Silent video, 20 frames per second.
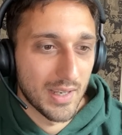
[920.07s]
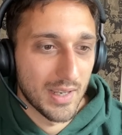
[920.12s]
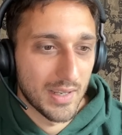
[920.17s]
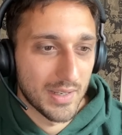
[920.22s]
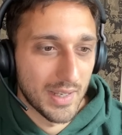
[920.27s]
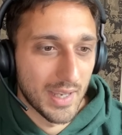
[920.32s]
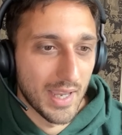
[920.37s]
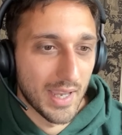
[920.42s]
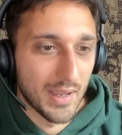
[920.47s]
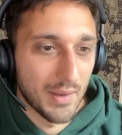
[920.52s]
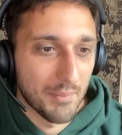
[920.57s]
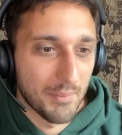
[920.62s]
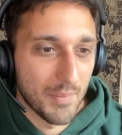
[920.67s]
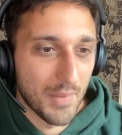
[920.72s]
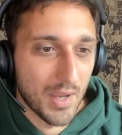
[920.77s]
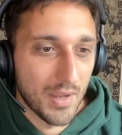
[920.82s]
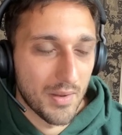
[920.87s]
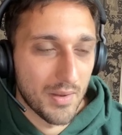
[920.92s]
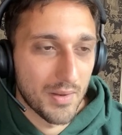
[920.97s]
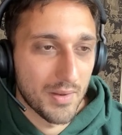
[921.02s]
yeah,
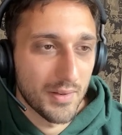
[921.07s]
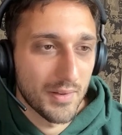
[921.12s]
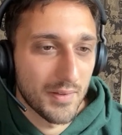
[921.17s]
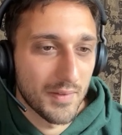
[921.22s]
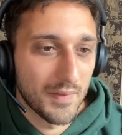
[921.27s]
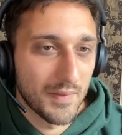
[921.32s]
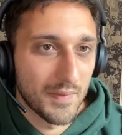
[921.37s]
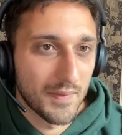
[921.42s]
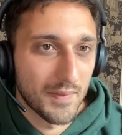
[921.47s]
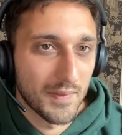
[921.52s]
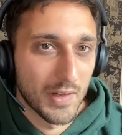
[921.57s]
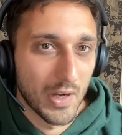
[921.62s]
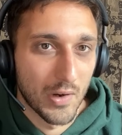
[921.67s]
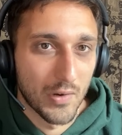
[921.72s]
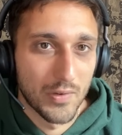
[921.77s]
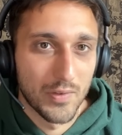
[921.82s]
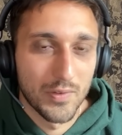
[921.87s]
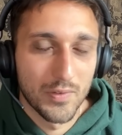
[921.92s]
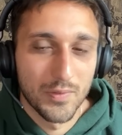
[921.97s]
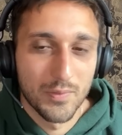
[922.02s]
you know,
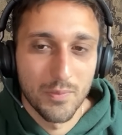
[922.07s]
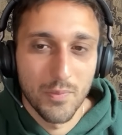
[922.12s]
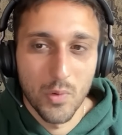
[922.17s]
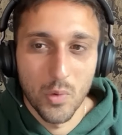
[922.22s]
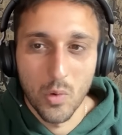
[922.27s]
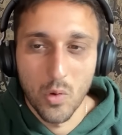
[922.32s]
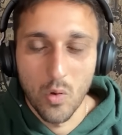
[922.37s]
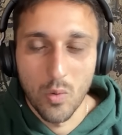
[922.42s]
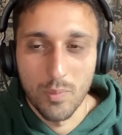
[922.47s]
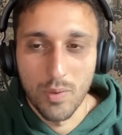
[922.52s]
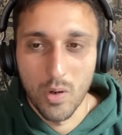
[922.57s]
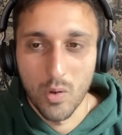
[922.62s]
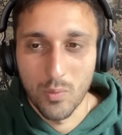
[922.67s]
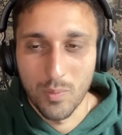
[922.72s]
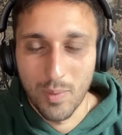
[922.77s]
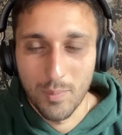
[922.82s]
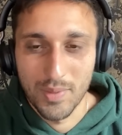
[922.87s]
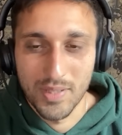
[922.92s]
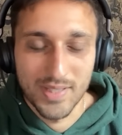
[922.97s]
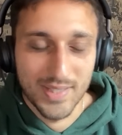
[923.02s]
or
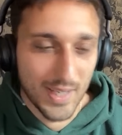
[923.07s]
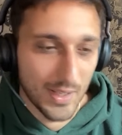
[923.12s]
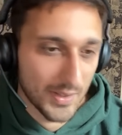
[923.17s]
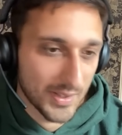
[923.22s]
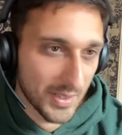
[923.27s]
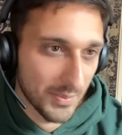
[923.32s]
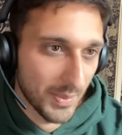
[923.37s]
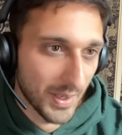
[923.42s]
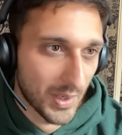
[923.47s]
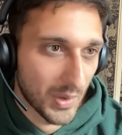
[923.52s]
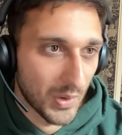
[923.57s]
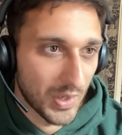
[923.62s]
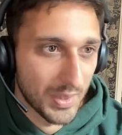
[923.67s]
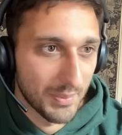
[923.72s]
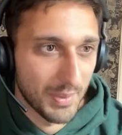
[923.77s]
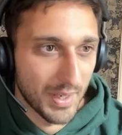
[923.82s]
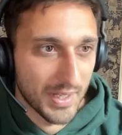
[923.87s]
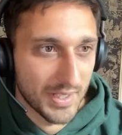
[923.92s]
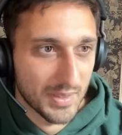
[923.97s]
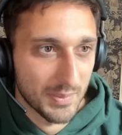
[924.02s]
maybe sell some Bitcoin,
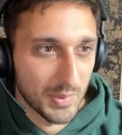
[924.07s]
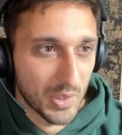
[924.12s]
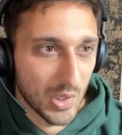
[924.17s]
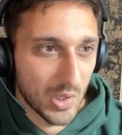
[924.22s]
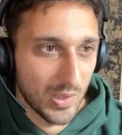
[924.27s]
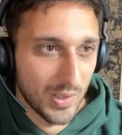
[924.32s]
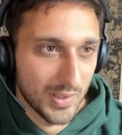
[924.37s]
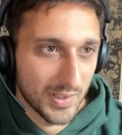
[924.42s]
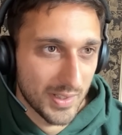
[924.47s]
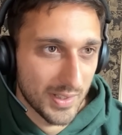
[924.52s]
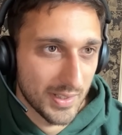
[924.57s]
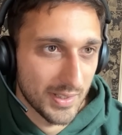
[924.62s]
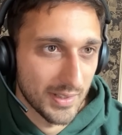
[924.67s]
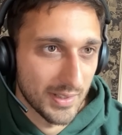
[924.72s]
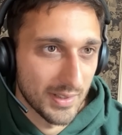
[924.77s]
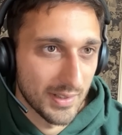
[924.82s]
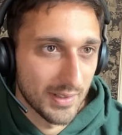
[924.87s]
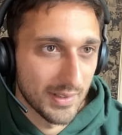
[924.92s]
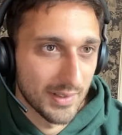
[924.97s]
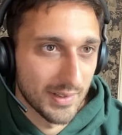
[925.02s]
buy some calls,
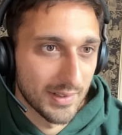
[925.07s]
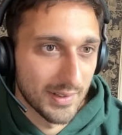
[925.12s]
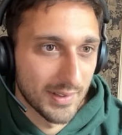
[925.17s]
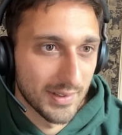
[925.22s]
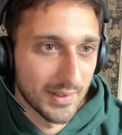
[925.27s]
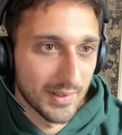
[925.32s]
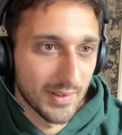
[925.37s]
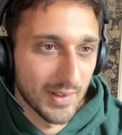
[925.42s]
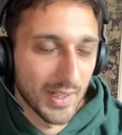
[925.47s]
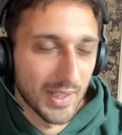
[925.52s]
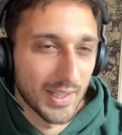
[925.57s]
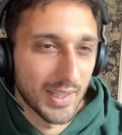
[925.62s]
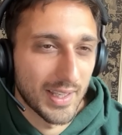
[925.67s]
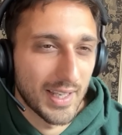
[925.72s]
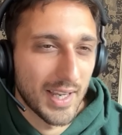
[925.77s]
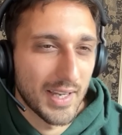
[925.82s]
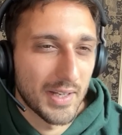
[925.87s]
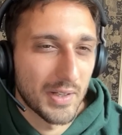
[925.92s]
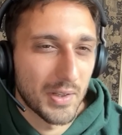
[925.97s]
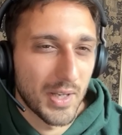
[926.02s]
right? Like
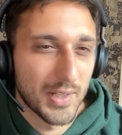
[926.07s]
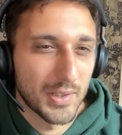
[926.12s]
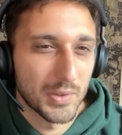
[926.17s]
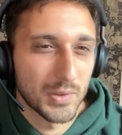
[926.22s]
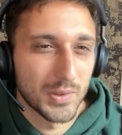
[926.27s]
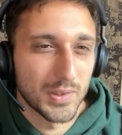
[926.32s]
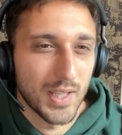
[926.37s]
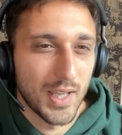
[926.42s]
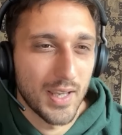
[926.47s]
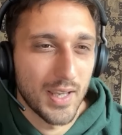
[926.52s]
I don't